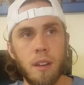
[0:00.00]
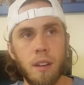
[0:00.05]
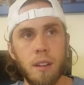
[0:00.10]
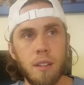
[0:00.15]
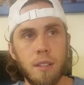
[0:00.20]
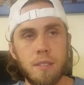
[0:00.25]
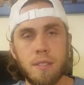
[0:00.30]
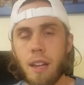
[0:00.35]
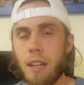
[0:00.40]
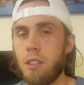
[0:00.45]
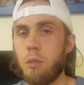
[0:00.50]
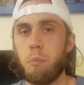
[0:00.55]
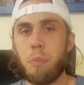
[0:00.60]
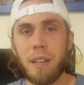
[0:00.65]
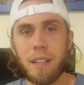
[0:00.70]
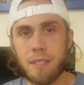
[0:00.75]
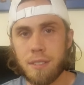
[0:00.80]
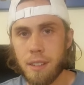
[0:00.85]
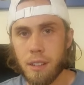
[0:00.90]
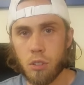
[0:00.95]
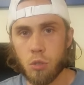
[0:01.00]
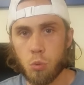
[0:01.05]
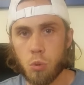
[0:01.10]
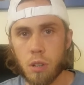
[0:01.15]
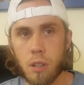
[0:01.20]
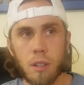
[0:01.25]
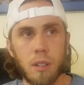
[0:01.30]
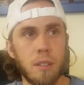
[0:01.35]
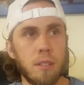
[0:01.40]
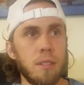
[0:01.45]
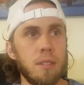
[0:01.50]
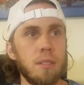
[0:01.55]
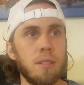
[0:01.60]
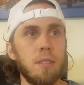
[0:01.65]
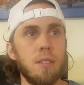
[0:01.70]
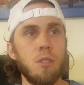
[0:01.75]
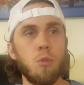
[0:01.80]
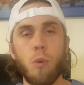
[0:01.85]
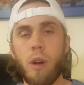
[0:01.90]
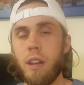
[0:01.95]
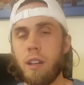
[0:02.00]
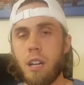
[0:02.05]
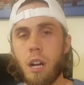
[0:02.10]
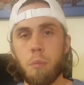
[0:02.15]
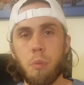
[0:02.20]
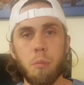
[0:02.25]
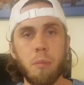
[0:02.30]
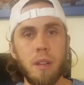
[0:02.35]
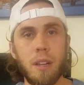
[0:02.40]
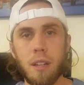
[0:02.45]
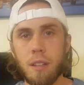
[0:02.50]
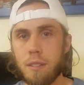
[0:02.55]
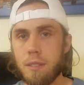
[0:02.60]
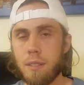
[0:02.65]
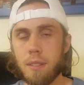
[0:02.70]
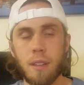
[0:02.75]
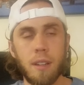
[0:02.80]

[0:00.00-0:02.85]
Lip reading: It's not the biggest deal in the world. You wait a couple minutes,